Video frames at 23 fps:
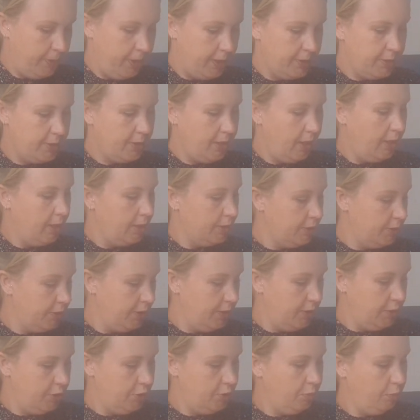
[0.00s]
parts are
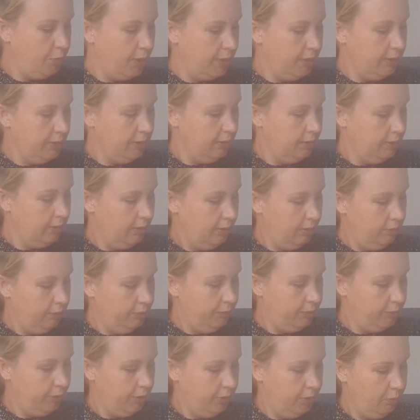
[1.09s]
stitched 1
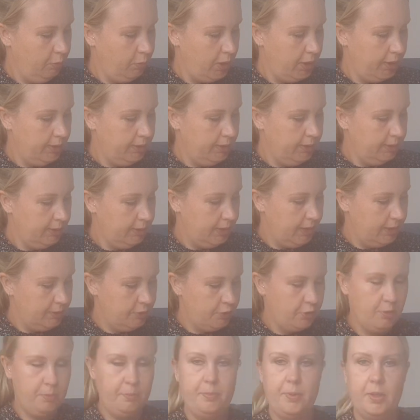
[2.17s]
over 1 and
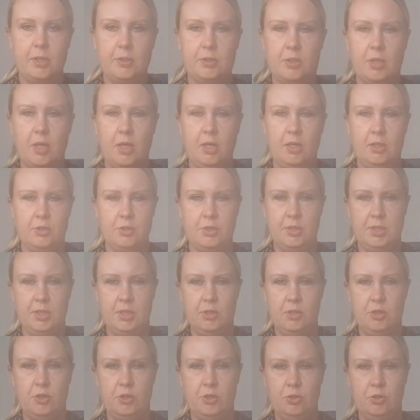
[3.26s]
some parts are
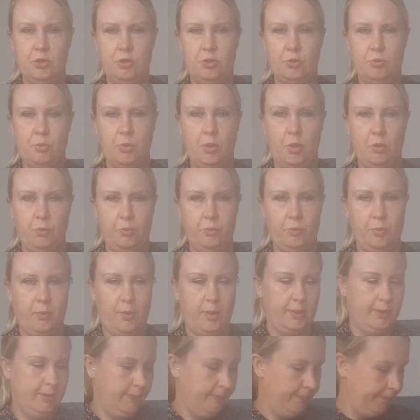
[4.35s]
stitched 2 over
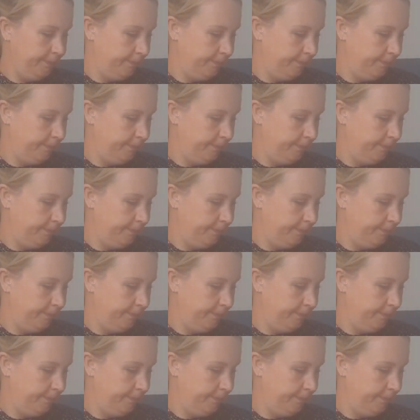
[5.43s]
1.